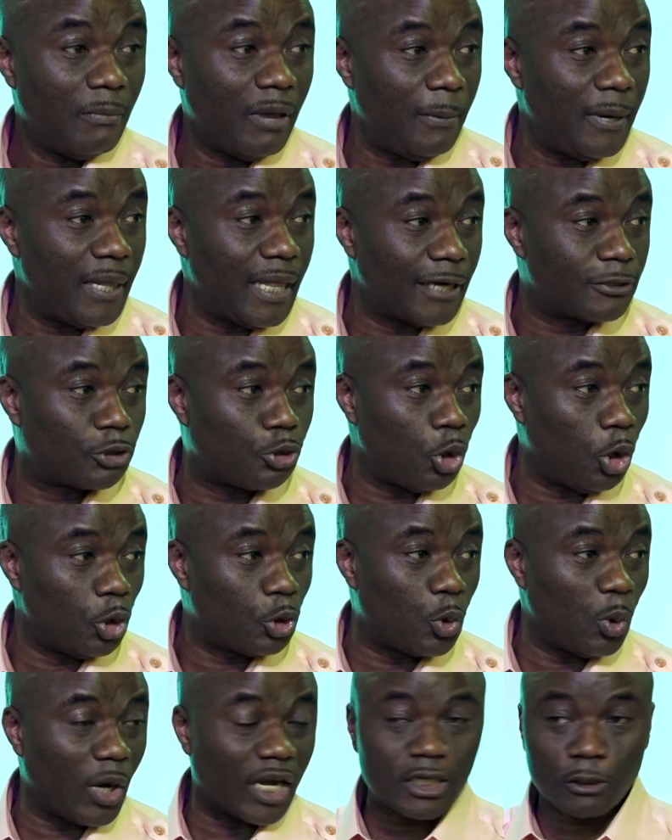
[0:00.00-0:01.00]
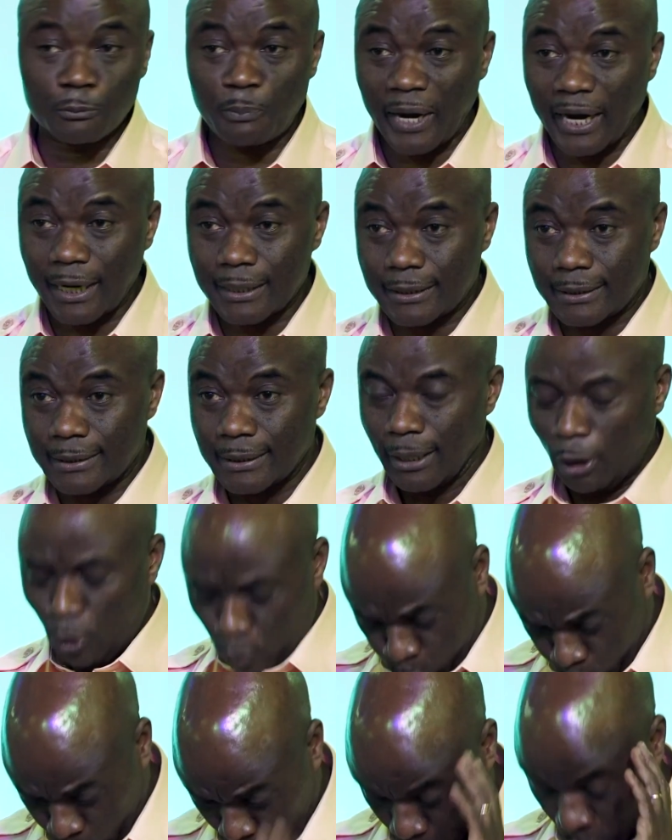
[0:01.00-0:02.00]
Maybe that's what you expect.
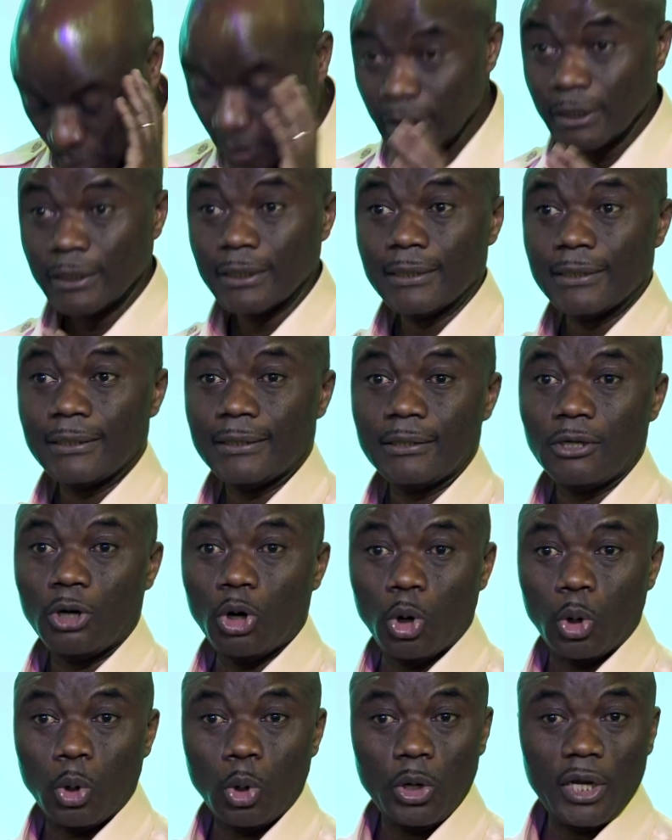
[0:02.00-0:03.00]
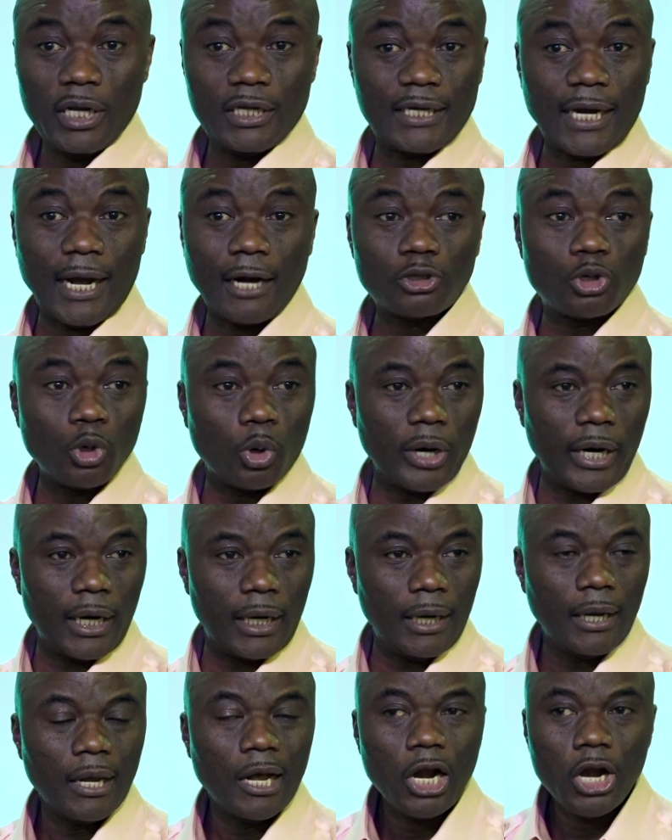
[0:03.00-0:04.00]
Oh, oh, he's out
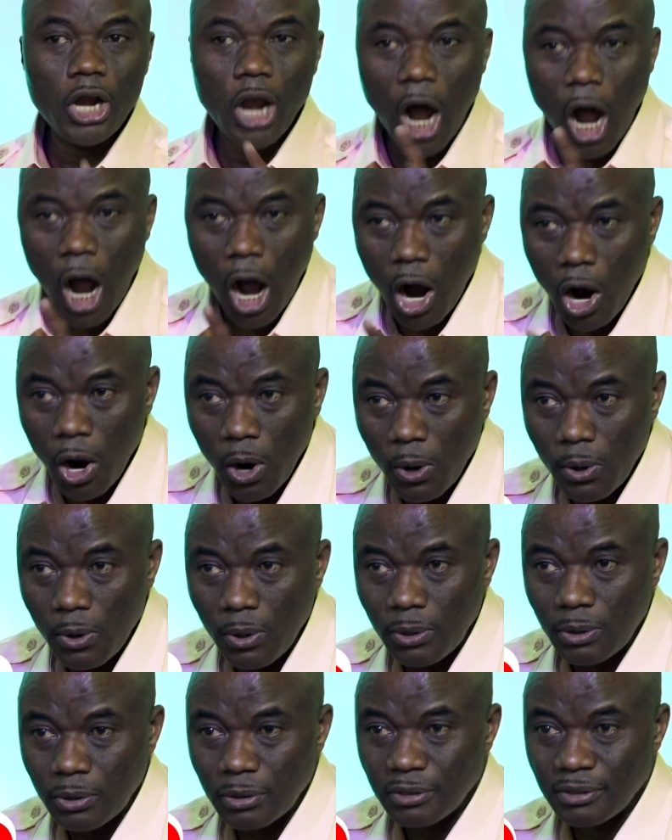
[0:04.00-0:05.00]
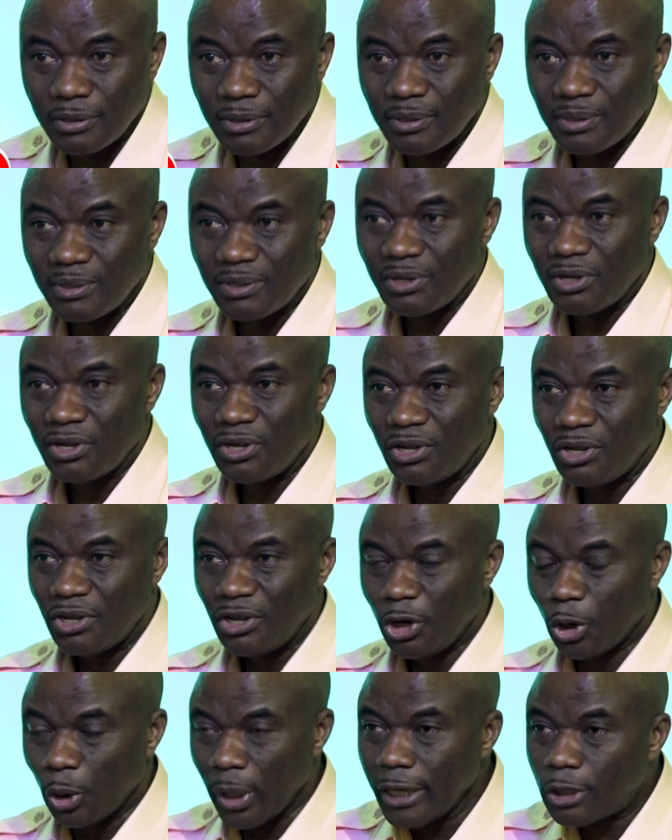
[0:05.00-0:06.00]
already. No!
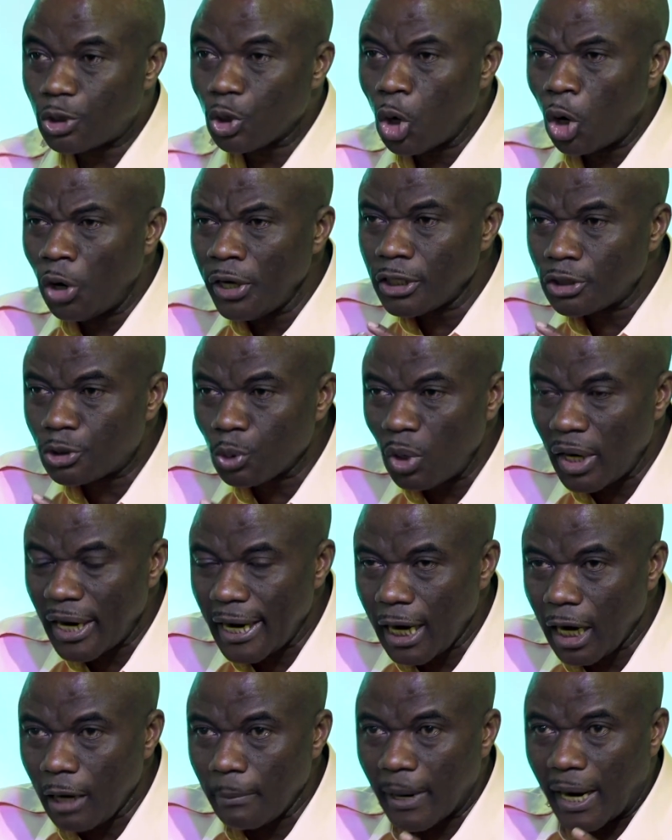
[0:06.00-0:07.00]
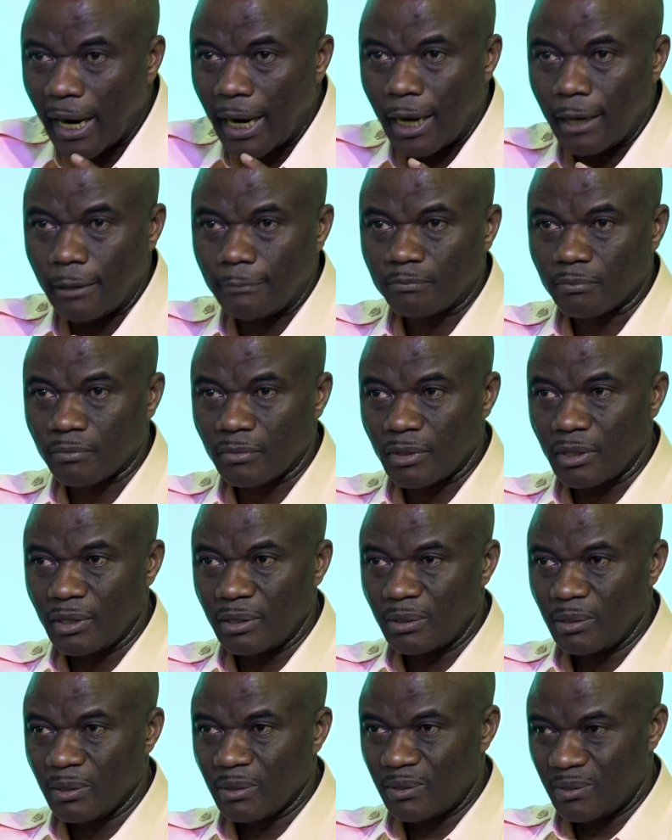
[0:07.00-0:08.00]
You need to go into labor.
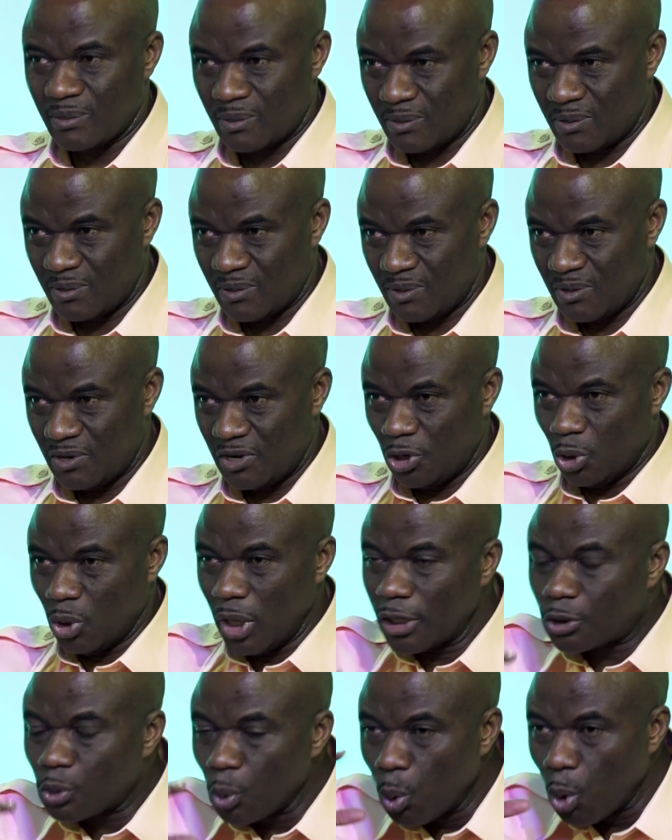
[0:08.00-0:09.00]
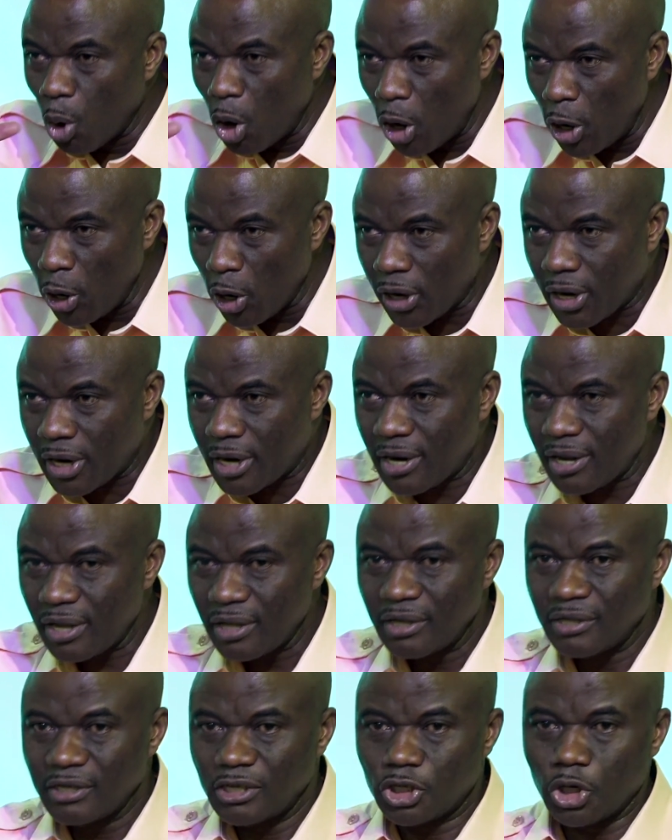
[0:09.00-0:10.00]
You need to
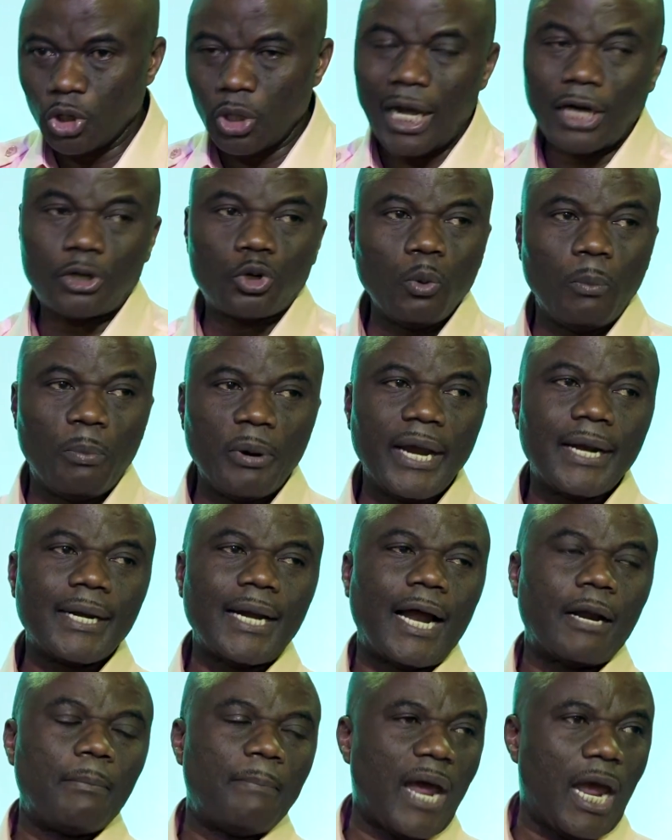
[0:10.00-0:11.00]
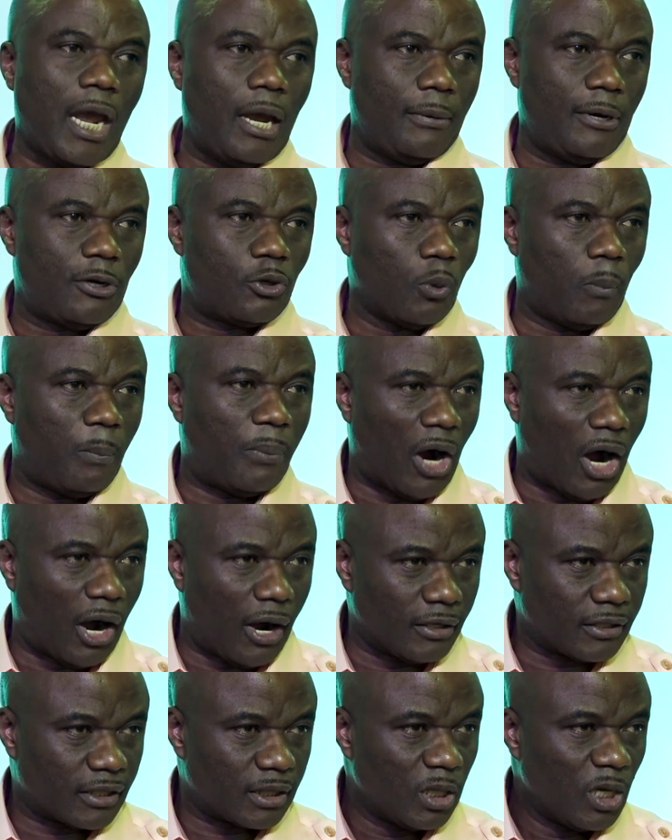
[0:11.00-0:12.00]
work so that you bring that baby to
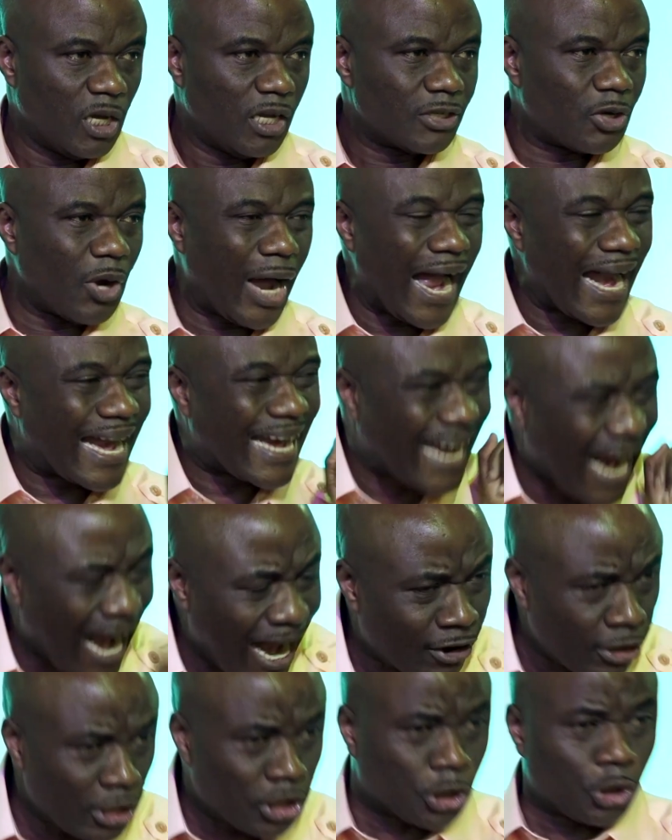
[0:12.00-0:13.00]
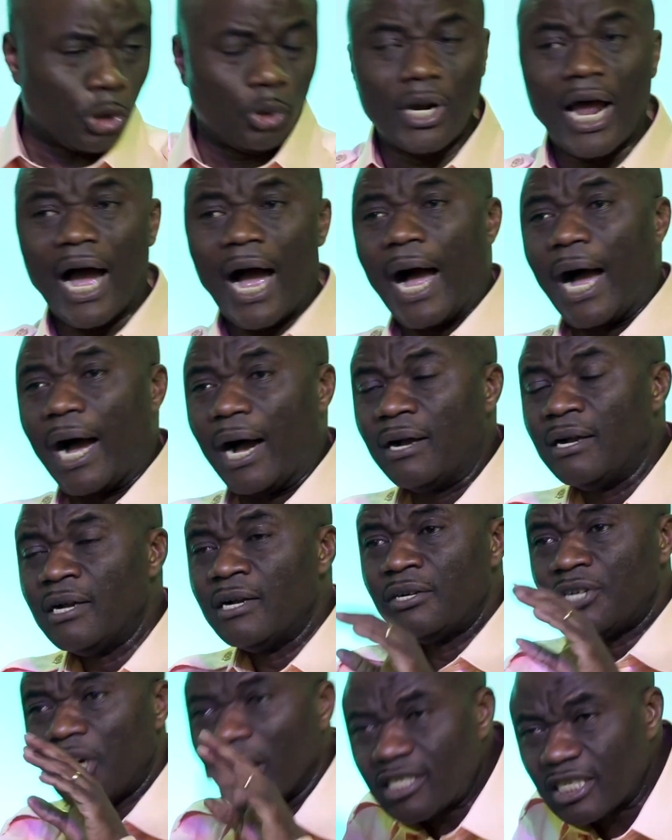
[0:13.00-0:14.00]
pass. So I encourage you now.